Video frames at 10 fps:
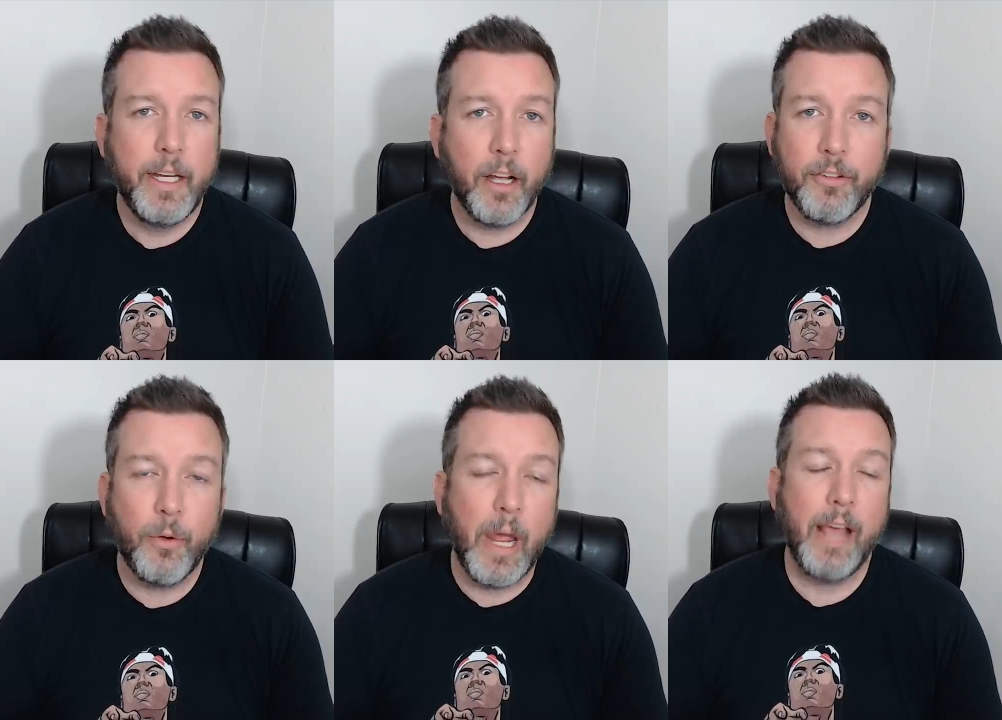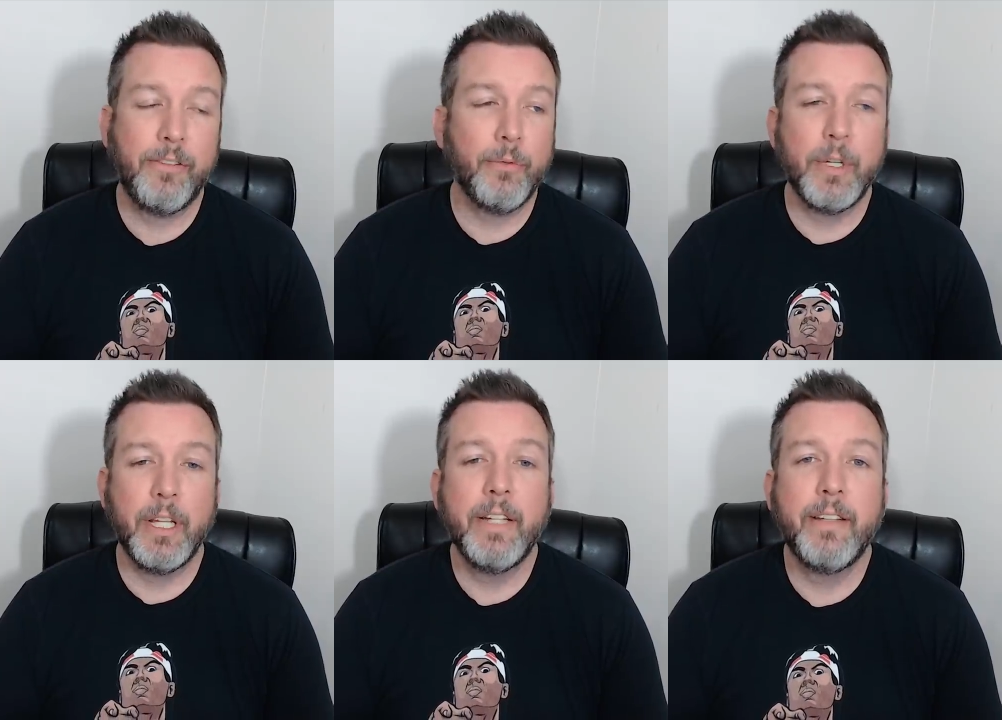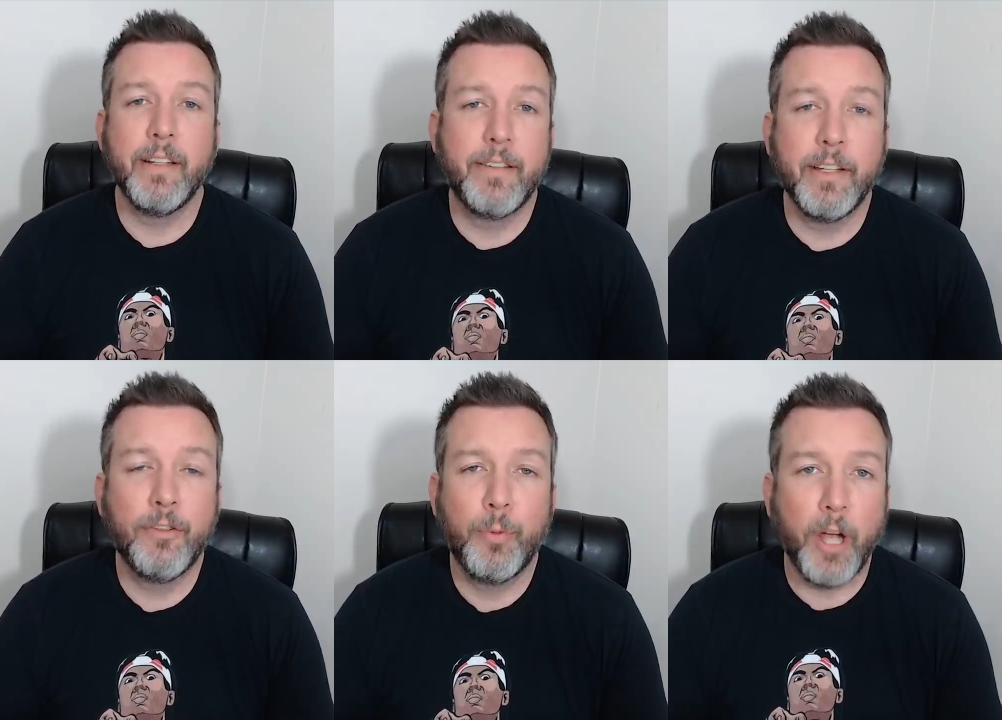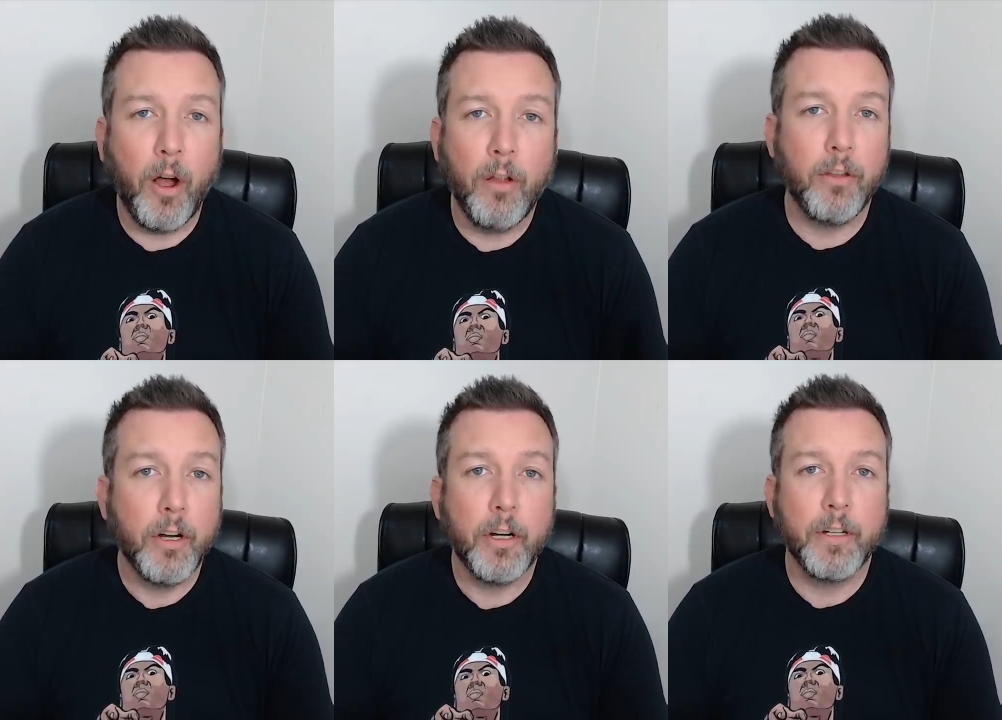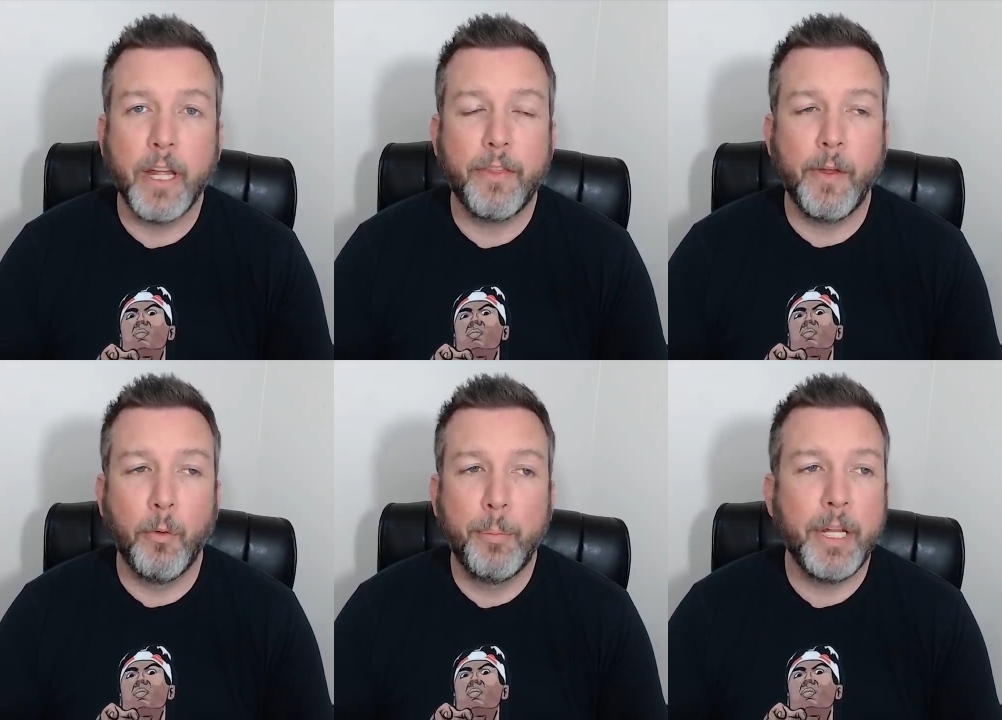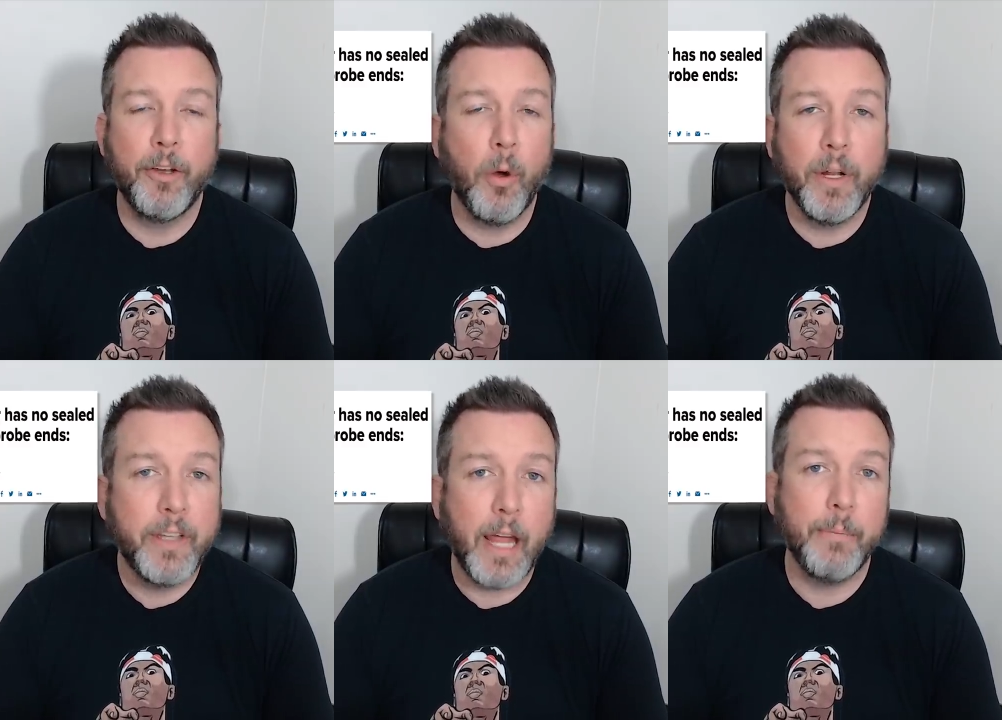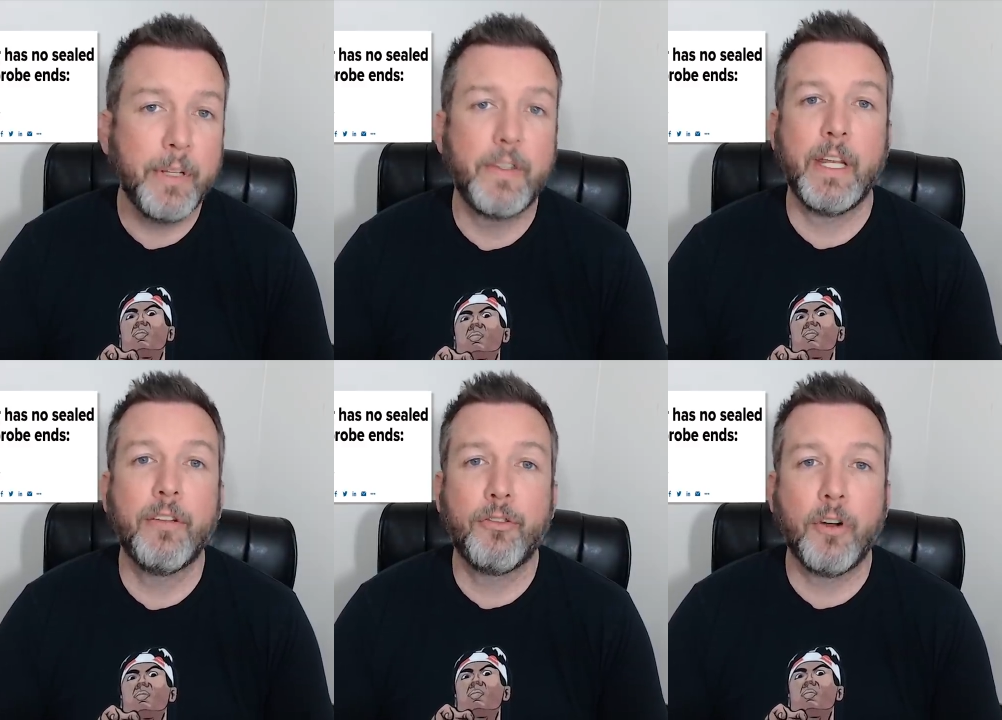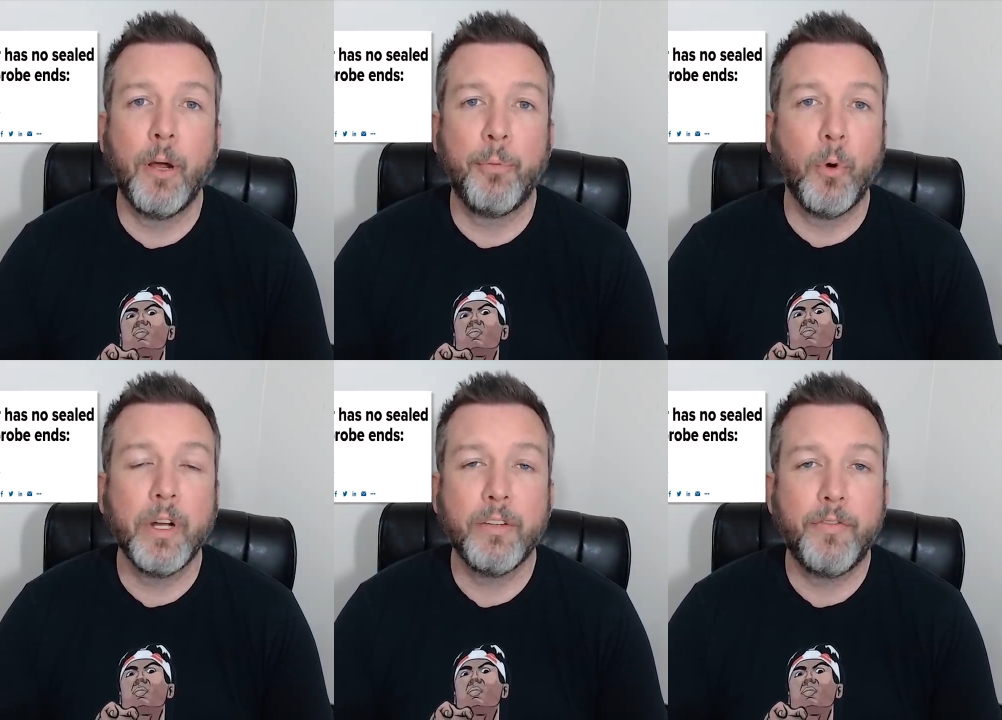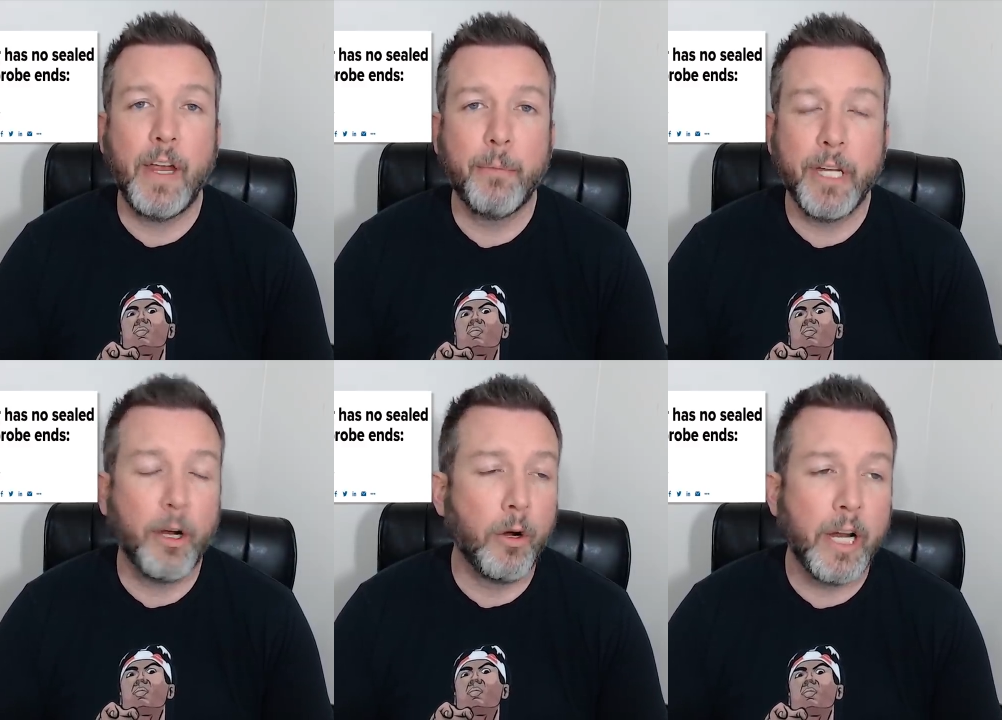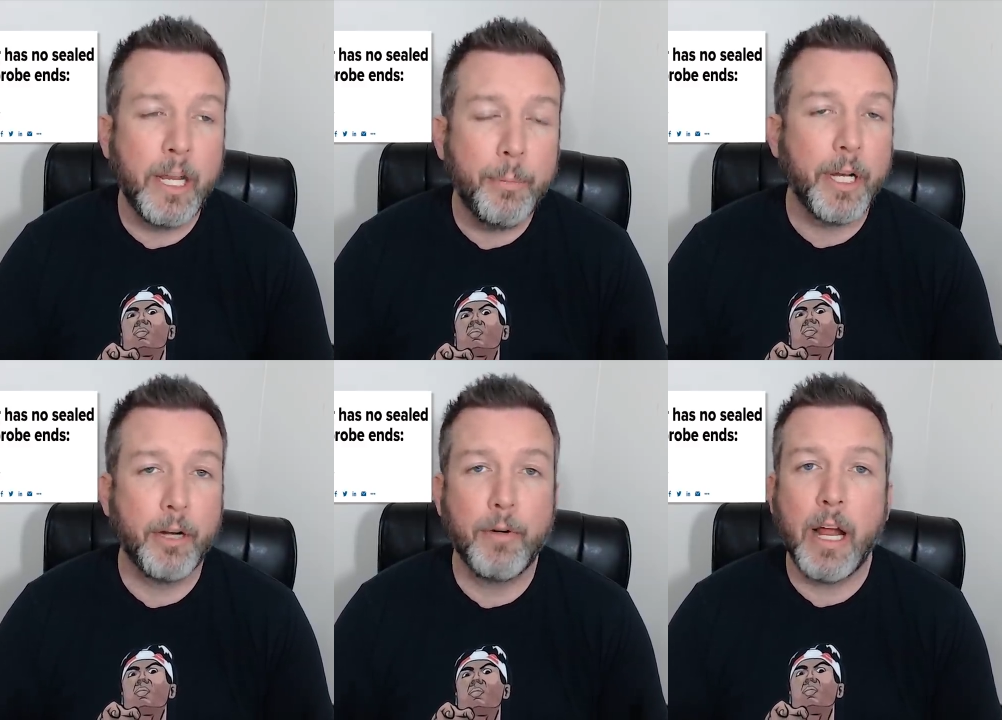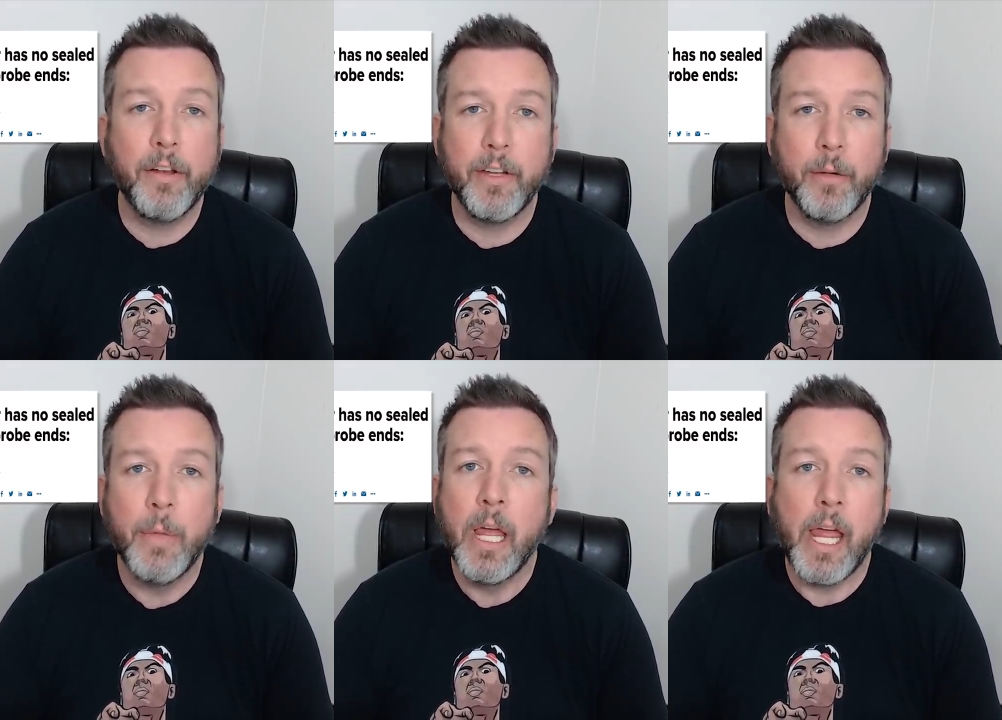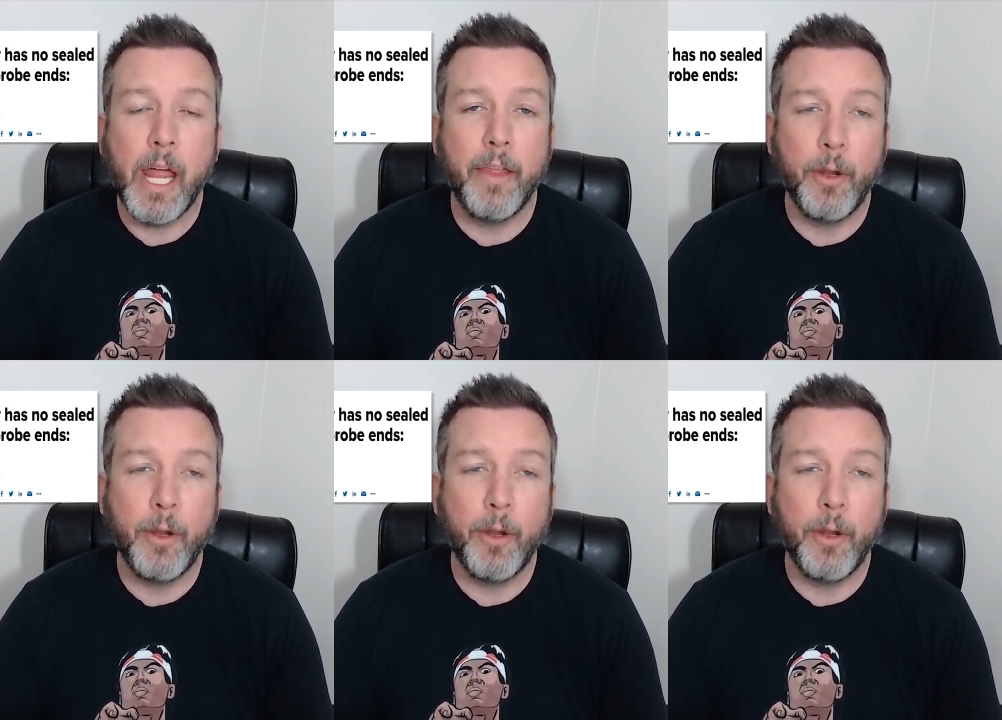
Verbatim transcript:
Speaker 1: He also hasn't relented since we all learned that there will be no indictments against Trump or his family or anybody around him, and